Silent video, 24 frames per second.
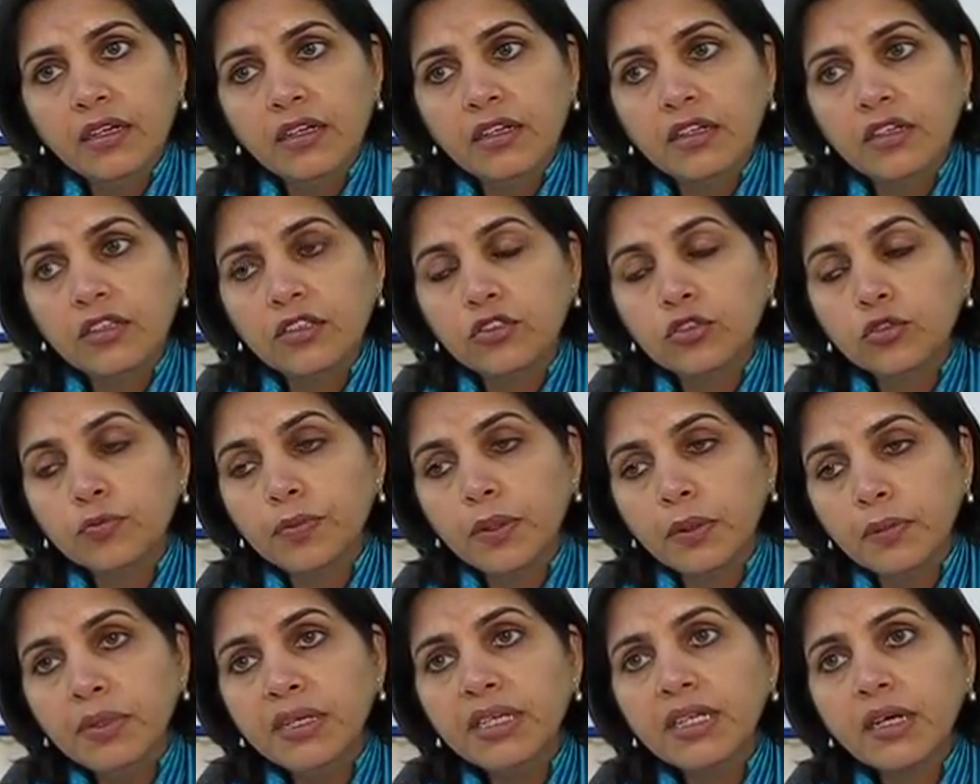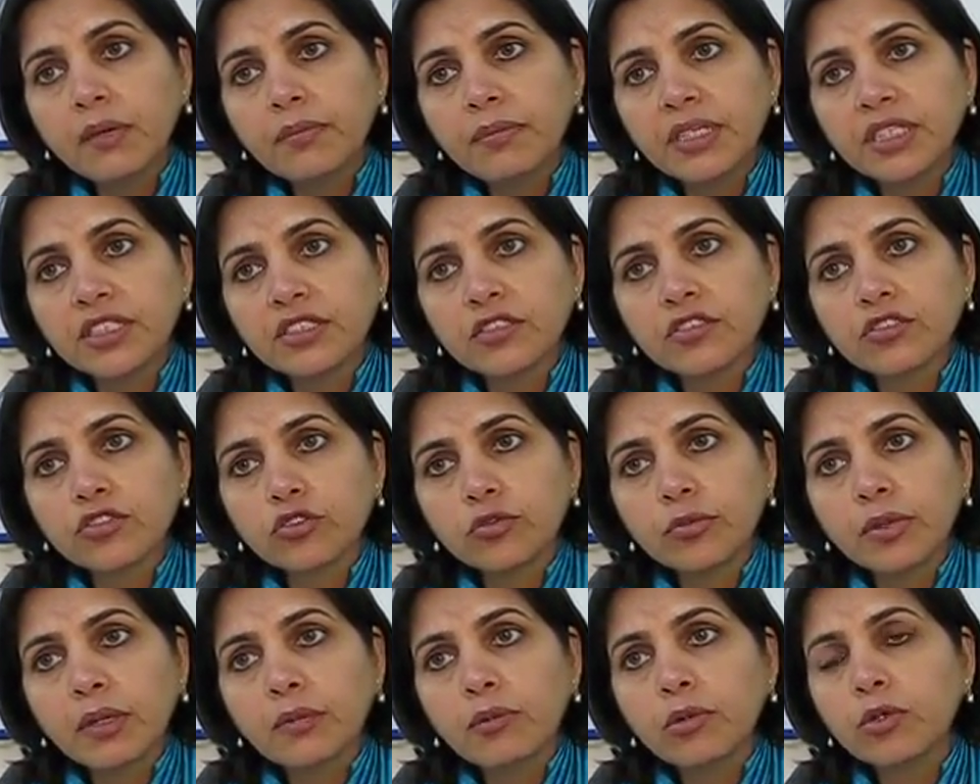to permit our
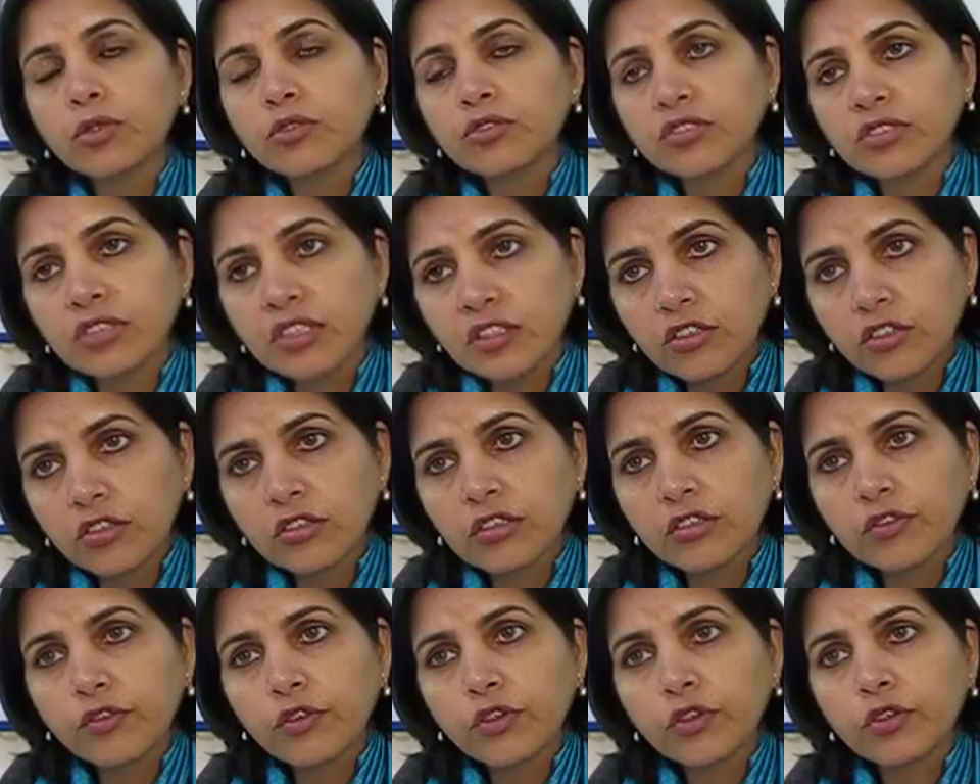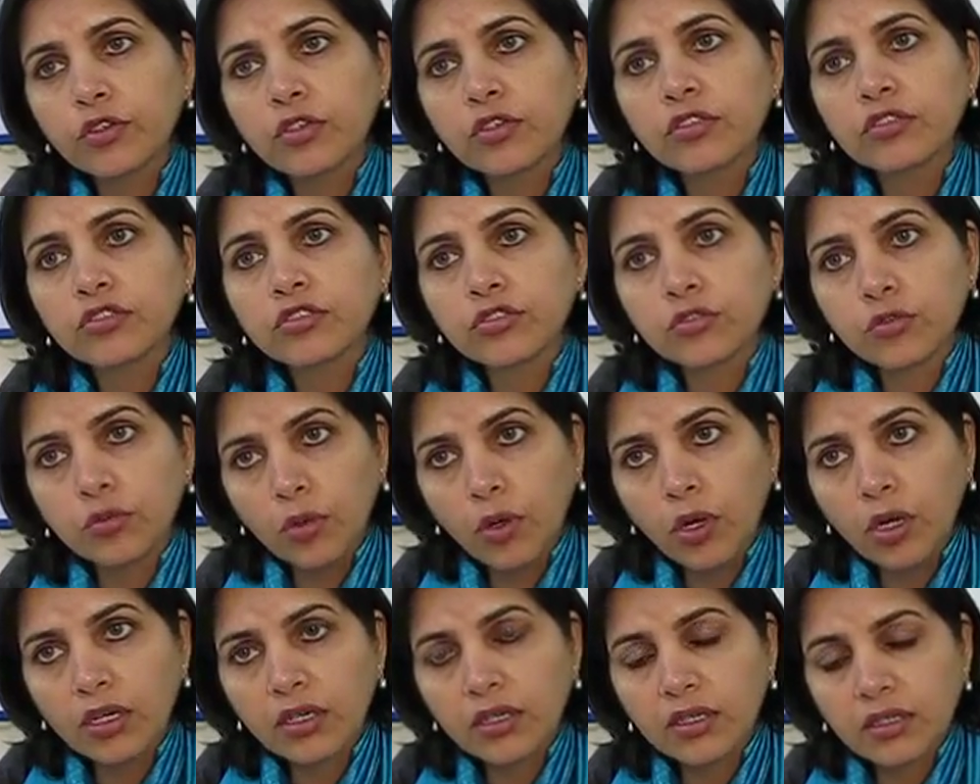patients to be able to sit on the floor,
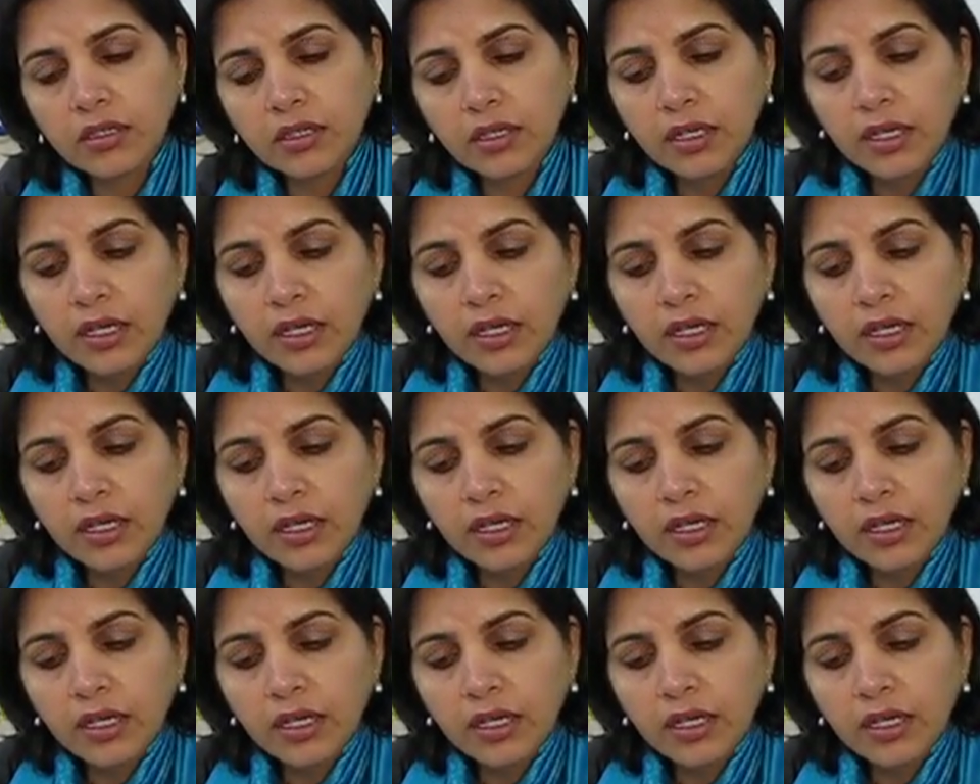squat.